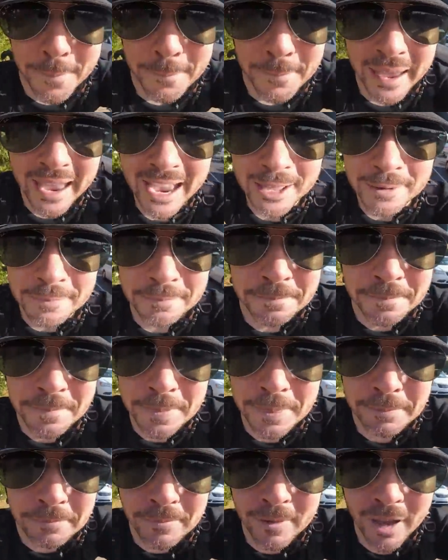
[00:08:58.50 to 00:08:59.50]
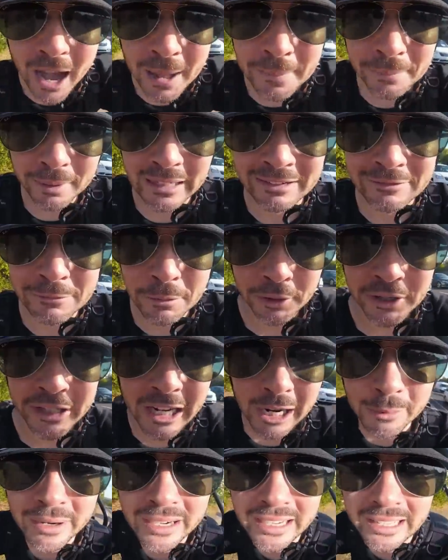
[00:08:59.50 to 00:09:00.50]
Man, unbelievable. You
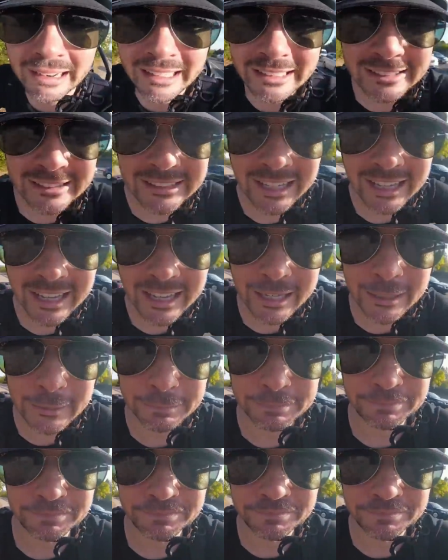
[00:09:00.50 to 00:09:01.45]
know what? Let's uh,